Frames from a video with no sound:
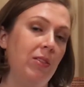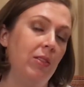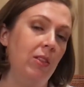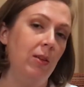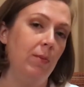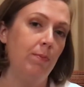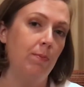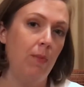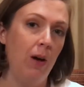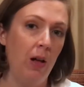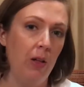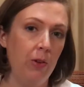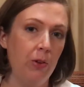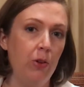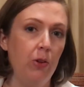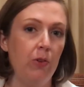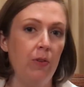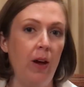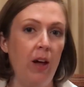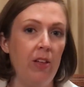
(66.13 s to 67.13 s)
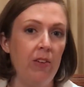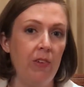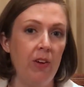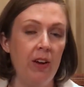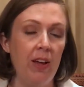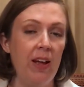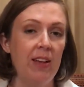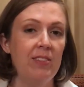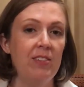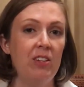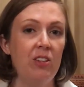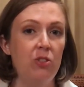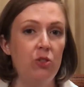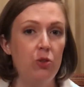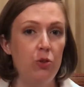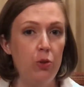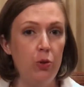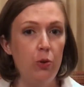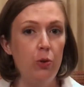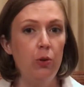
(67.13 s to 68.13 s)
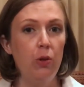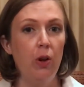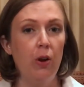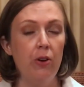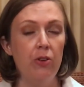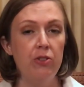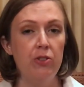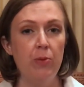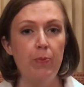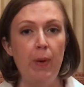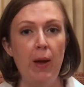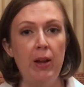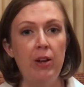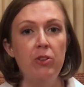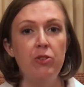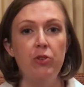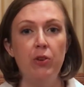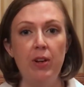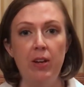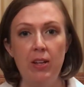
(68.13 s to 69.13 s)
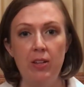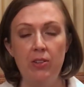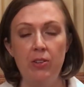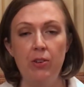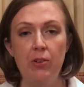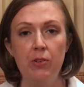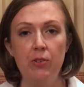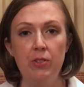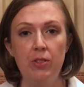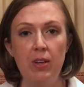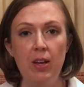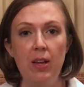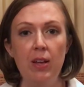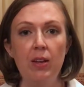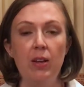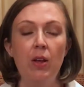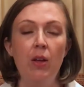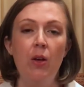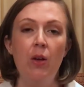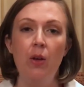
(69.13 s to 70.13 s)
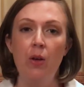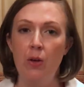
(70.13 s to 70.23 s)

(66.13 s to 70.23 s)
the molecule hyaluronic acid is too large to penetrate into your skin